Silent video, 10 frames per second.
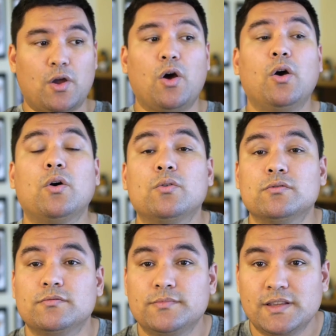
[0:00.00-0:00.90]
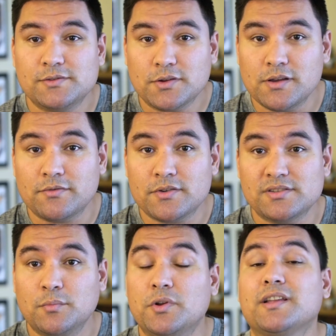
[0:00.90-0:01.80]
Oh, he's looking for
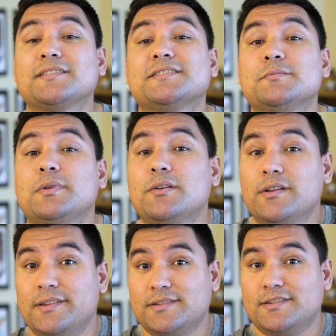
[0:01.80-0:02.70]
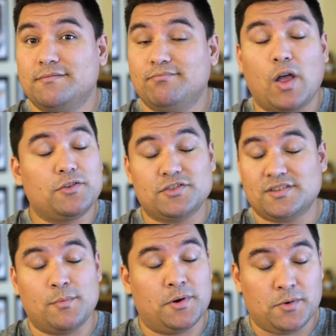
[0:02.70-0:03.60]
someone experienced, not just
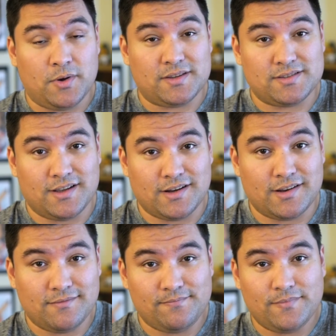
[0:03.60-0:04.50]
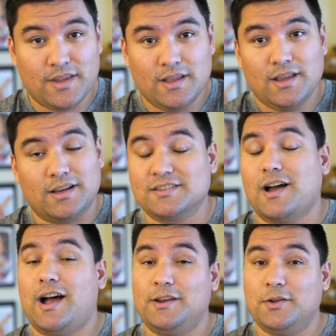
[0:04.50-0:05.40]
someone who has done it. Because
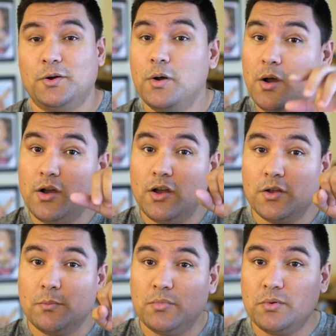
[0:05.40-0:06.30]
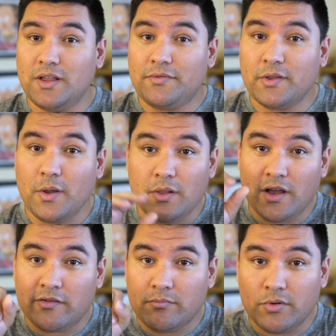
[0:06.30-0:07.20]
I know pull left to go
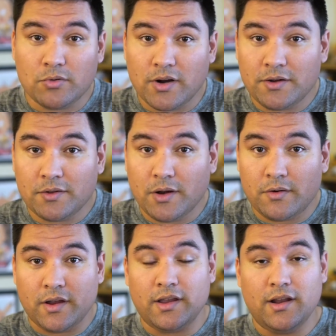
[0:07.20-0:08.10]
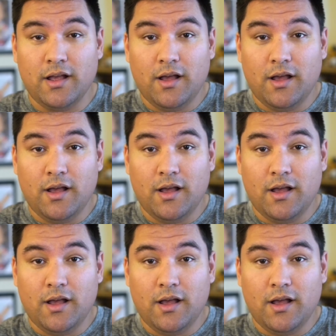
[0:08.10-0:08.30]
left, pull right to go right